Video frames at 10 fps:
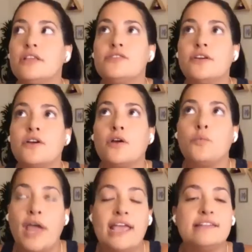there are
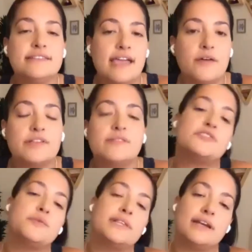ways now,
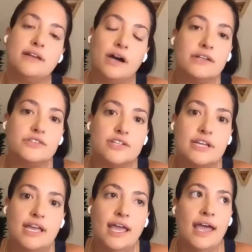especially with
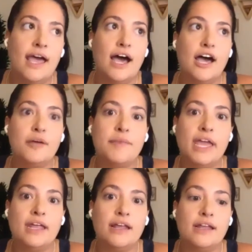technology,
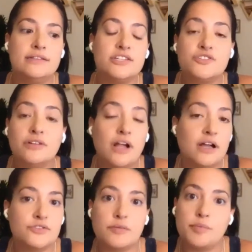and digital
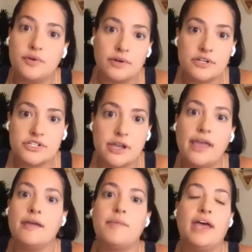
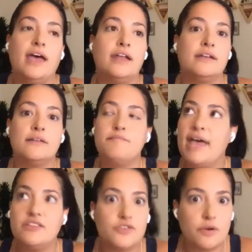entrepreneurship and
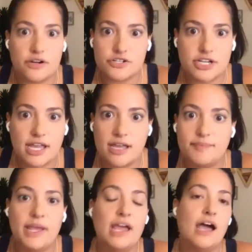mentorship,
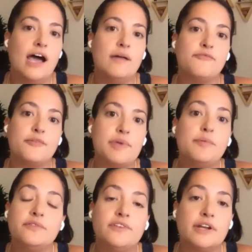from
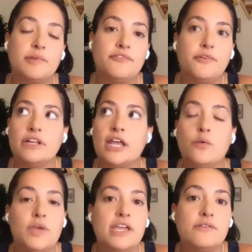people who've done it before, like
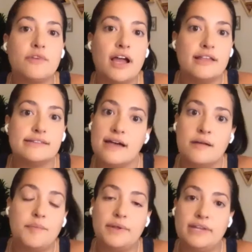we can rise
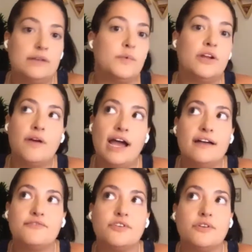up and we don't
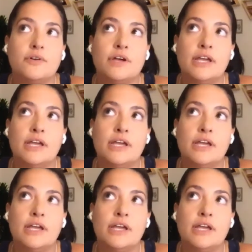have to